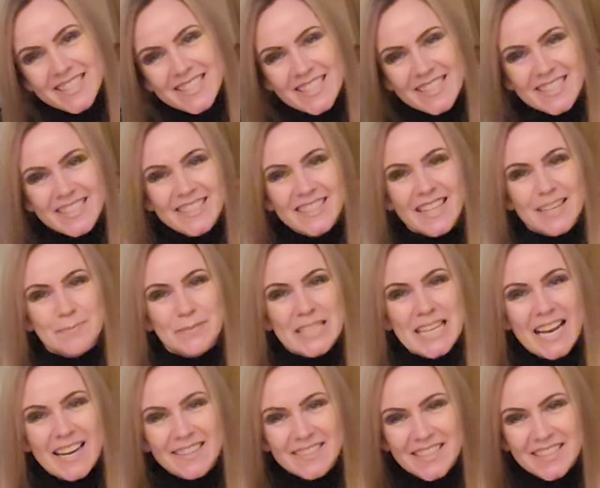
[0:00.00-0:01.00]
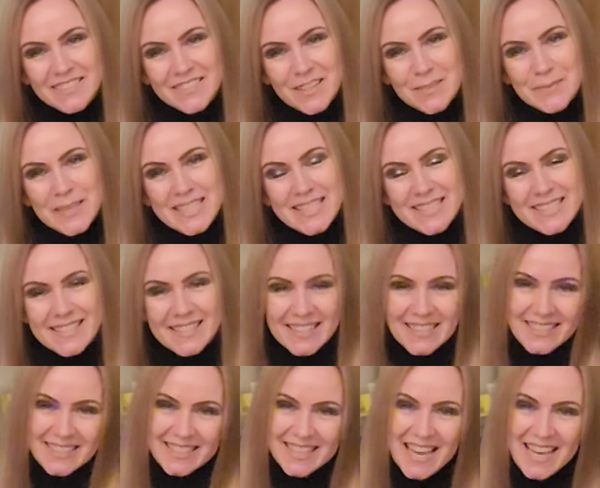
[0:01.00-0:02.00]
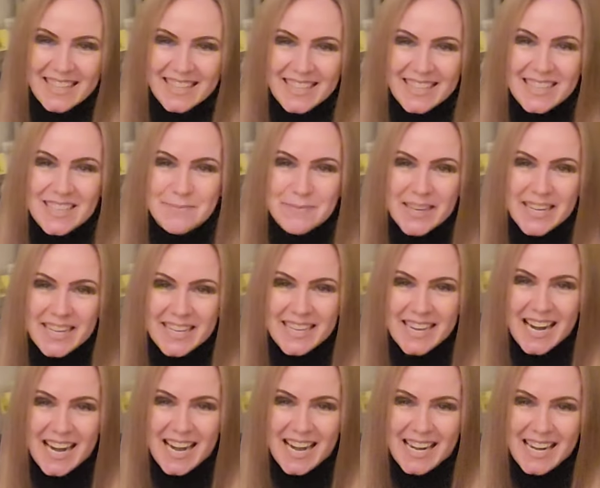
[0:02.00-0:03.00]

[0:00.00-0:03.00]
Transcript: she didn't let me down in Gromont. Yeah, he got my